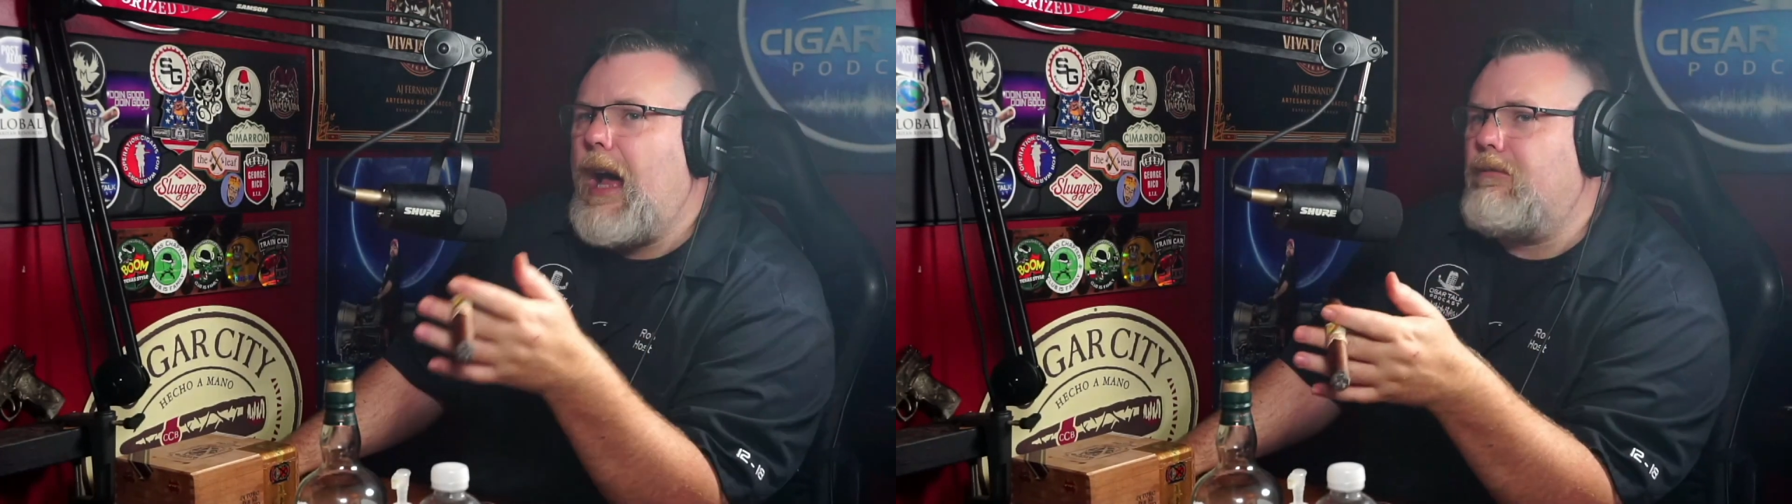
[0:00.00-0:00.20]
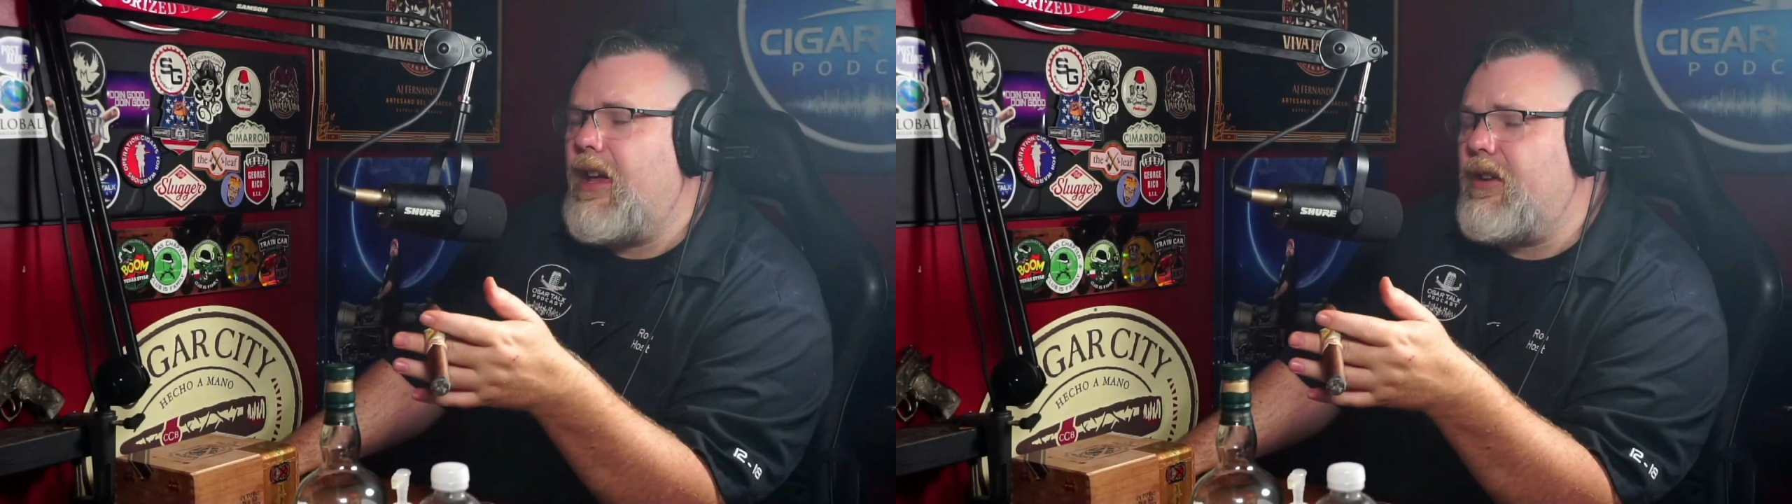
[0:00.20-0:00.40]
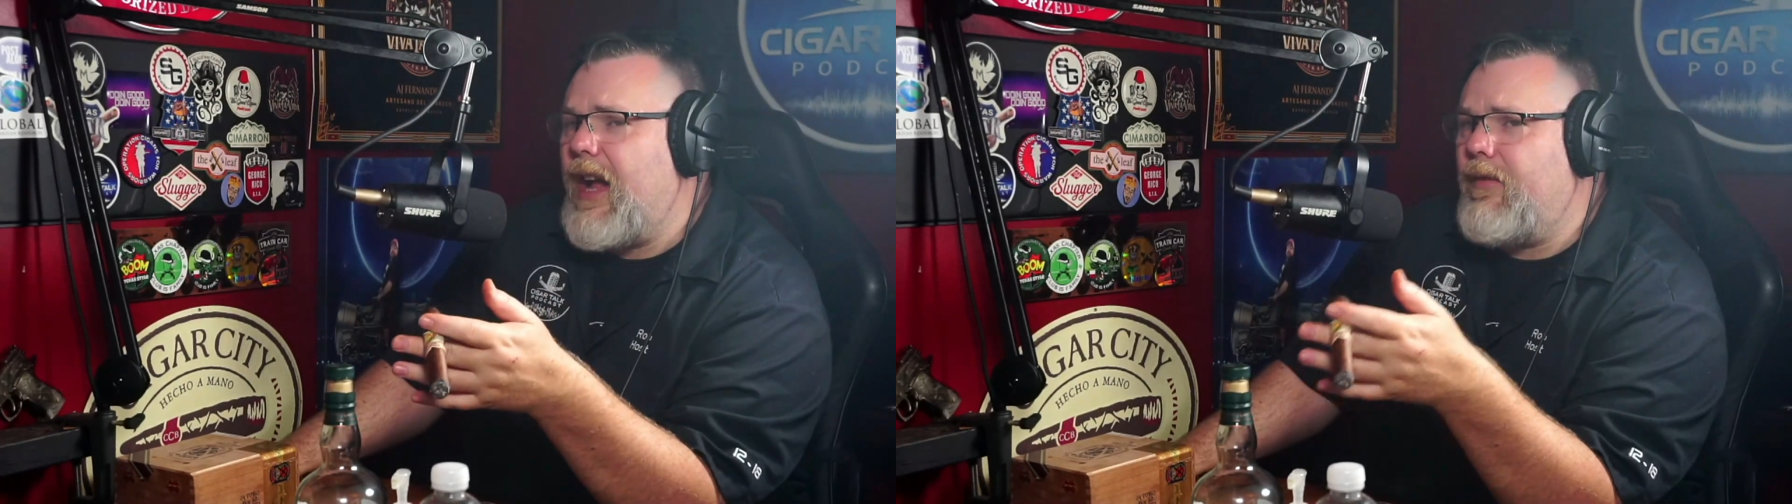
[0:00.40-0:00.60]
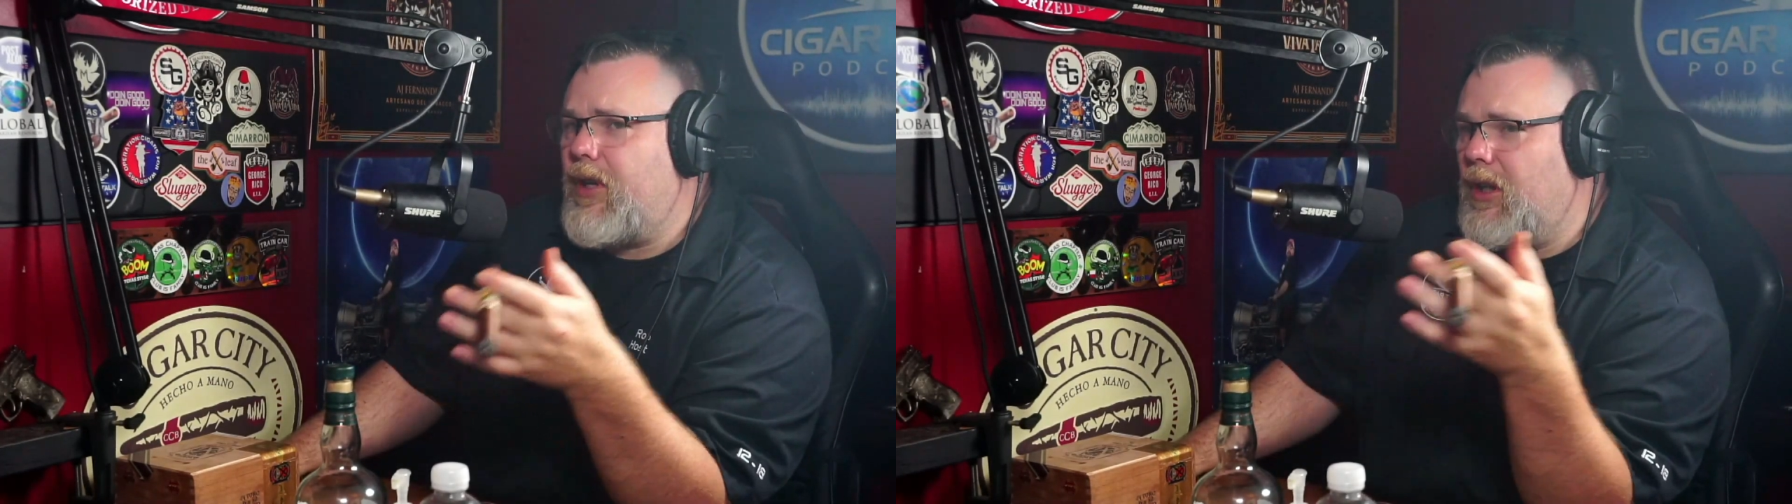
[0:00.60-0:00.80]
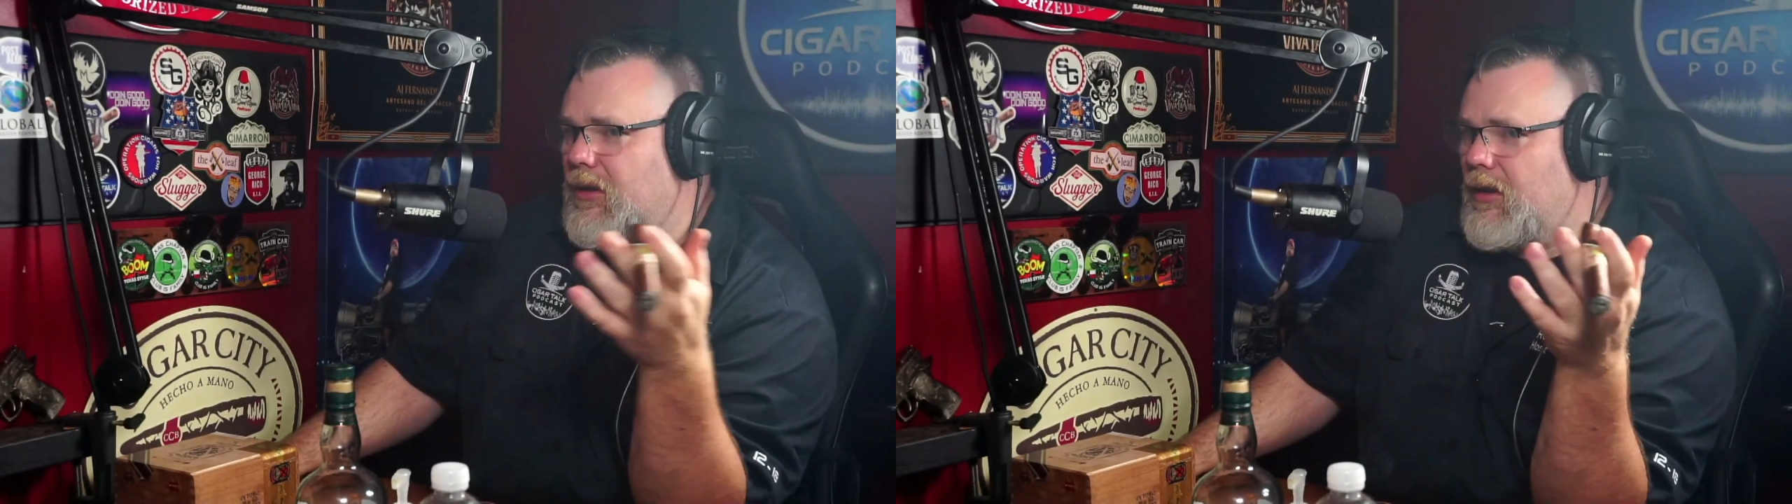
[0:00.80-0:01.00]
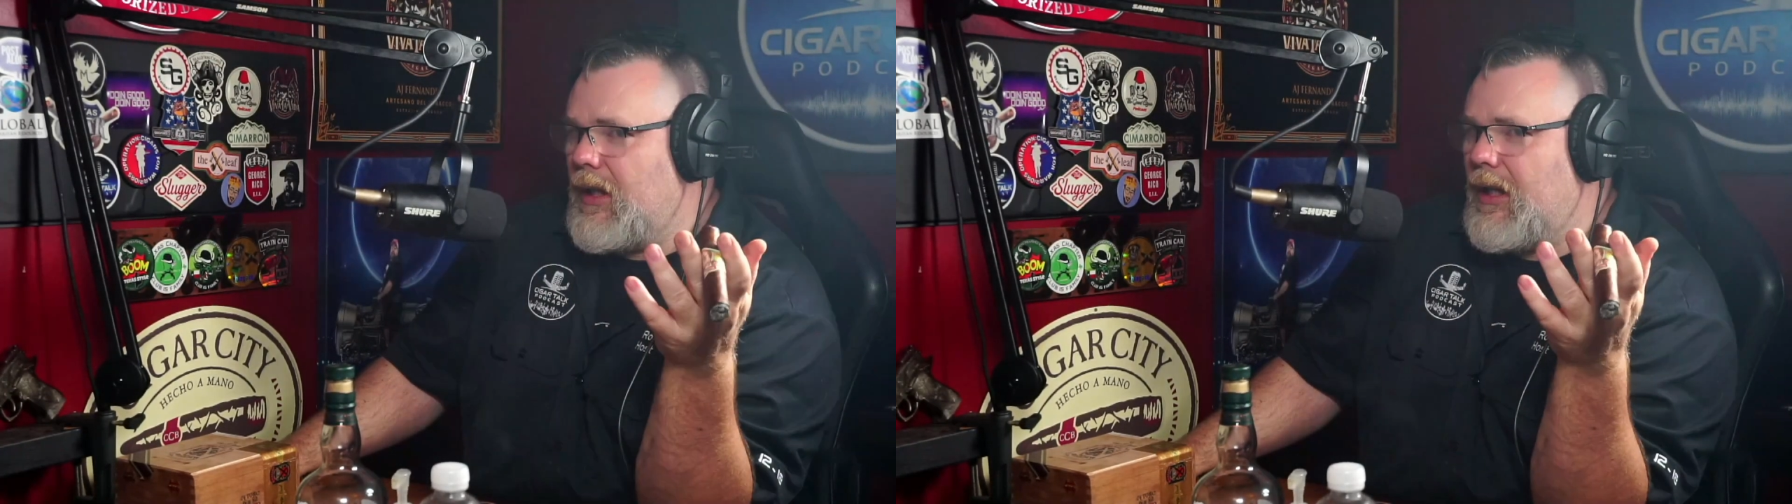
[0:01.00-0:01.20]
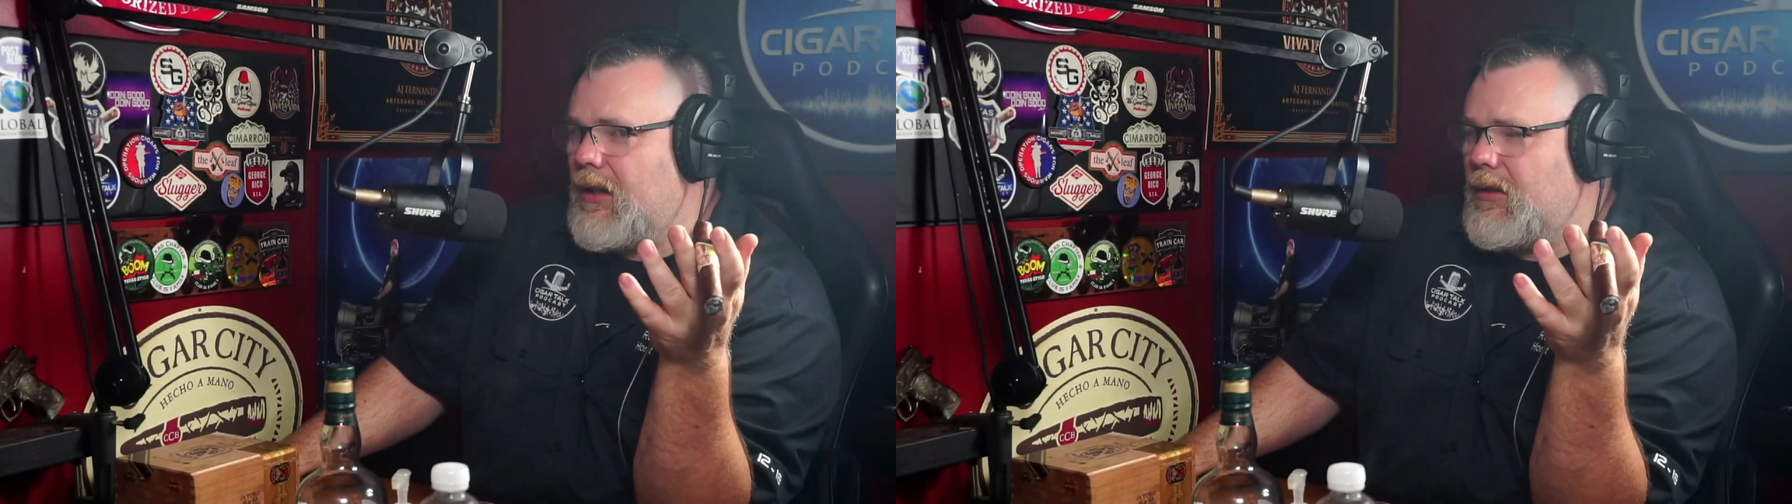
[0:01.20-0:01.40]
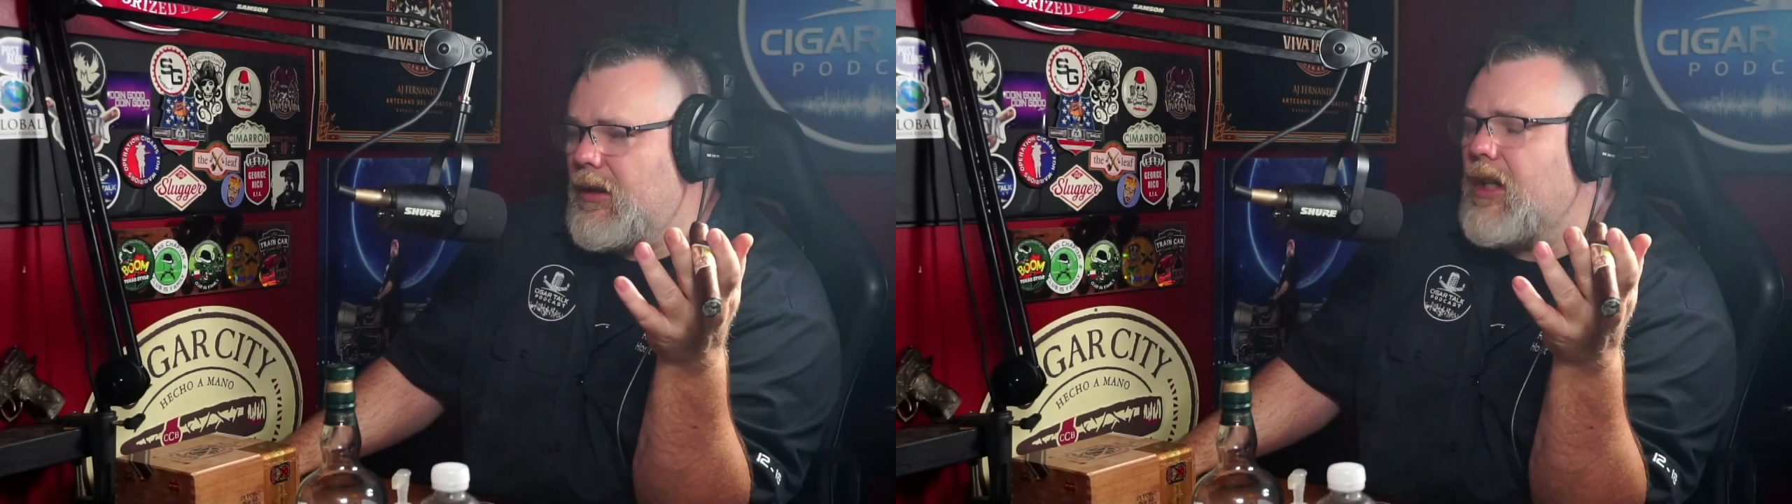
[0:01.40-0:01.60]
I'd rather have a
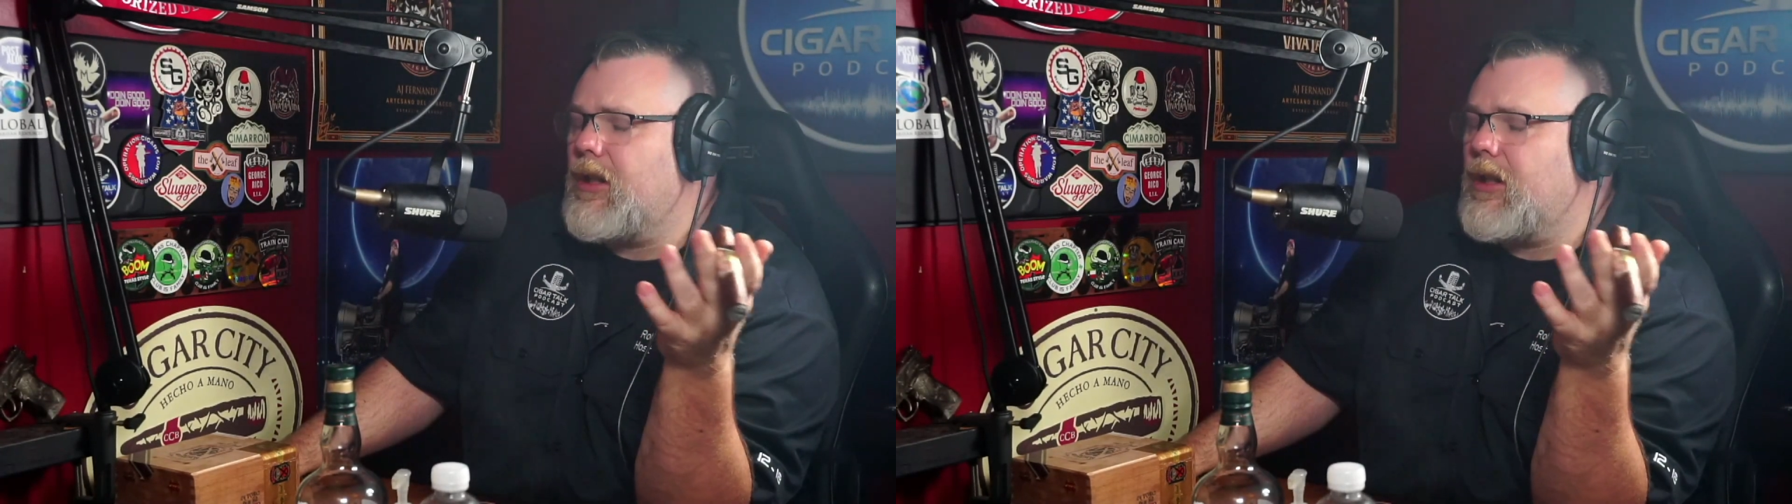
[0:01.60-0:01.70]
La